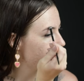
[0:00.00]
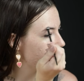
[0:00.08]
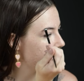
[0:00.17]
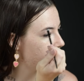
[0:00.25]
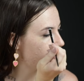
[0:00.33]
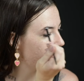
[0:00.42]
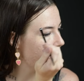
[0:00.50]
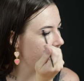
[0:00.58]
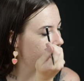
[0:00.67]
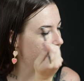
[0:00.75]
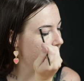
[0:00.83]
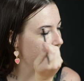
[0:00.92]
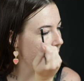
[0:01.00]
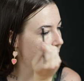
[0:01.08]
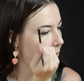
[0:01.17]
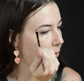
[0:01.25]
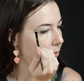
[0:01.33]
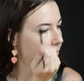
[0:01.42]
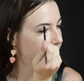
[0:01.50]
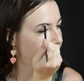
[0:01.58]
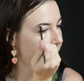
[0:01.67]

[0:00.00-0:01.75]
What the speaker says: to define them a bit more.